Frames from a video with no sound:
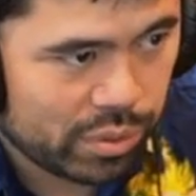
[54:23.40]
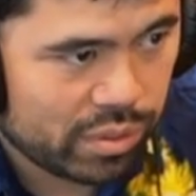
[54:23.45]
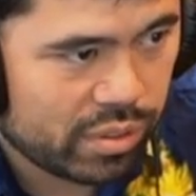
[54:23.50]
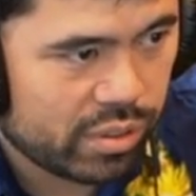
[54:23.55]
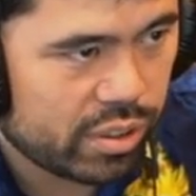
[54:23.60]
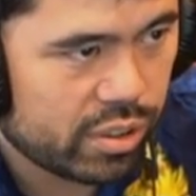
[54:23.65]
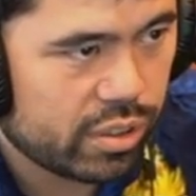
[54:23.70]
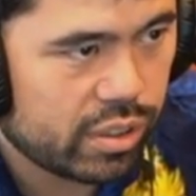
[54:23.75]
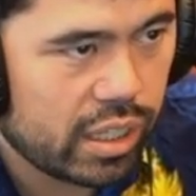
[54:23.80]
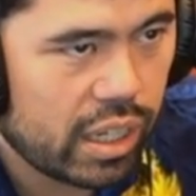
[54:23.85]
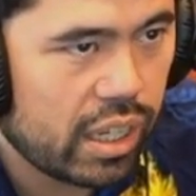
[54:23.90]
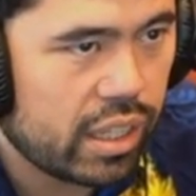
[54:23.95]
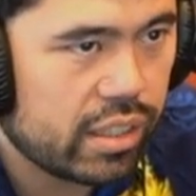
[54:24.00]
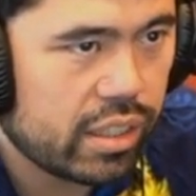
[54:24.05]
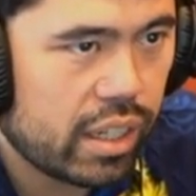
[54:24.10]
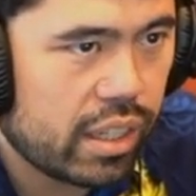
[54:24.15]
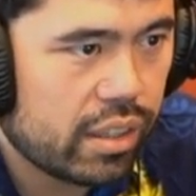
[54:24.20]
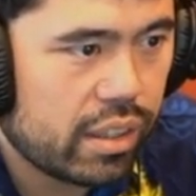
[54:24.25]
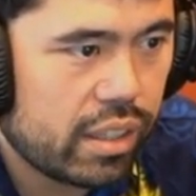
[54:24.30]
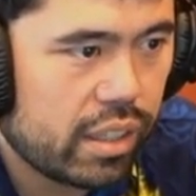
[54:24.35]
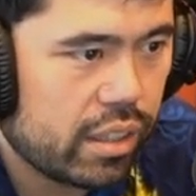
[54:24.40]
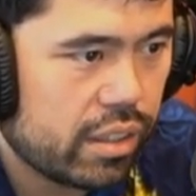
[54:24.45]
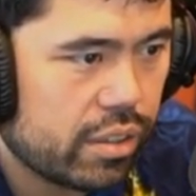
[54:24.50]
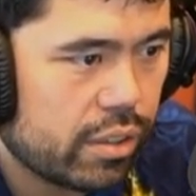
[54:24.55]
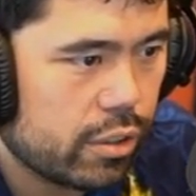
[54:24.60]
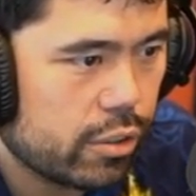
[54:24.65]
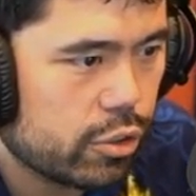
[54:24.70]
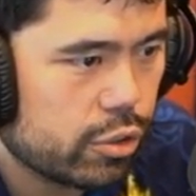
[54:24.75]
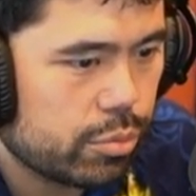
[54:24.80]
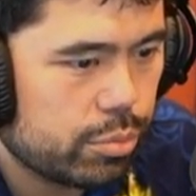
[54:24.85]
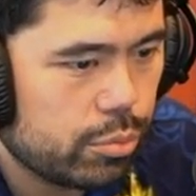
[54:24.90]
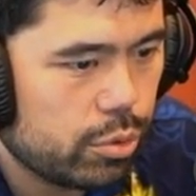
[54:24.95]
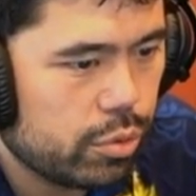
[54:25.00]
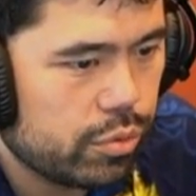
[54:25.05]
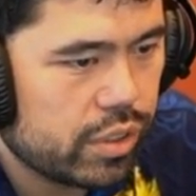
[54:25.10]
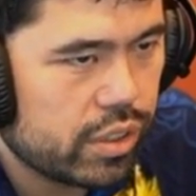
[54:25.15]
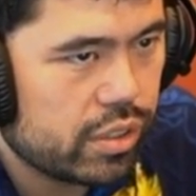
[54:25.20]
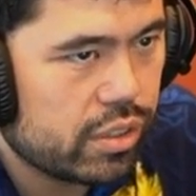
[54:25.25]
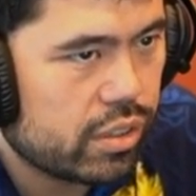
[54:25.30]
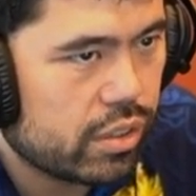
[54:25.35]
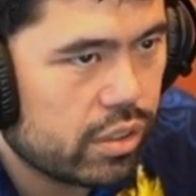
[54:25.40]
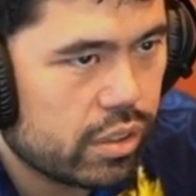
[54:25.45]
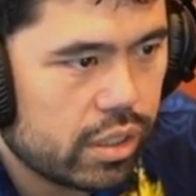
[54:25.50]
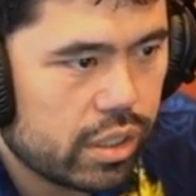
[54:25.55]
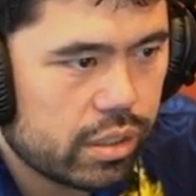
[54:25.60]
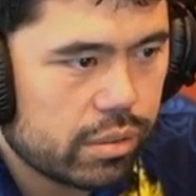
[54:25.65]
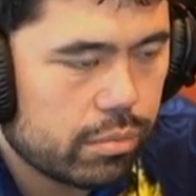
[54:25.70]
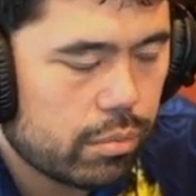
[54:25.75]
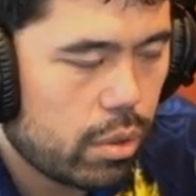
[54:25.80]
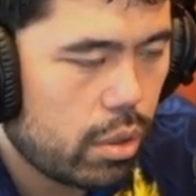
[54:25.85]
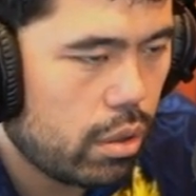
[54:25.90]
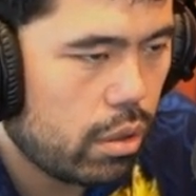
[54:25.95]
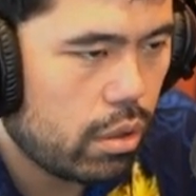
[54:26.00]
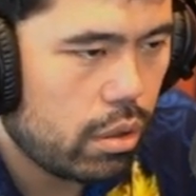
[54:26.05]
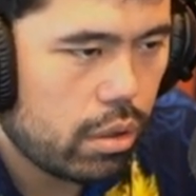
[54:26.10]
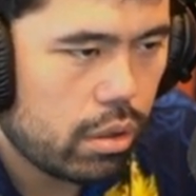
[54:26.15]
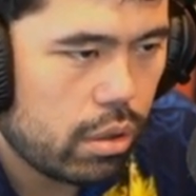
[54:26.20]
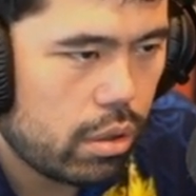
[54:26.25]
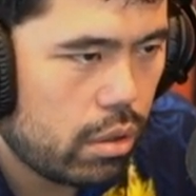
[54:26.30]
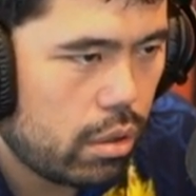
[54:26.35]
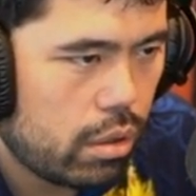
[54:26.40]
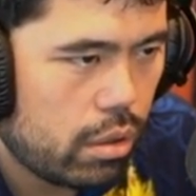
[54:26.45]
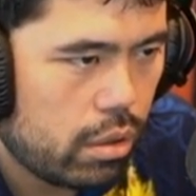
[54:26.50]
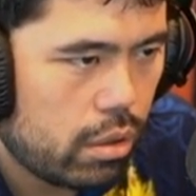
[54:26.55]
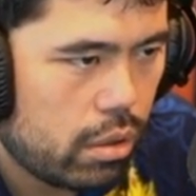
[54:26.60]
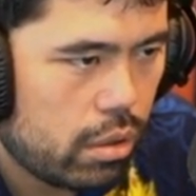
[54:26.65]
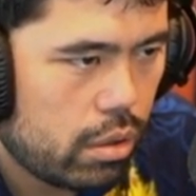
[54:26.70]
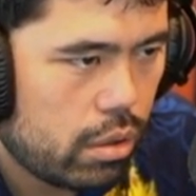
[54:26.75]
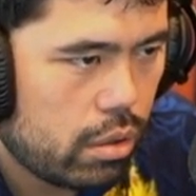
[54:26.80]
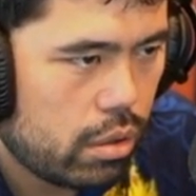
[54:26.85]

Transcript: Did not think there and just move instantly. I'm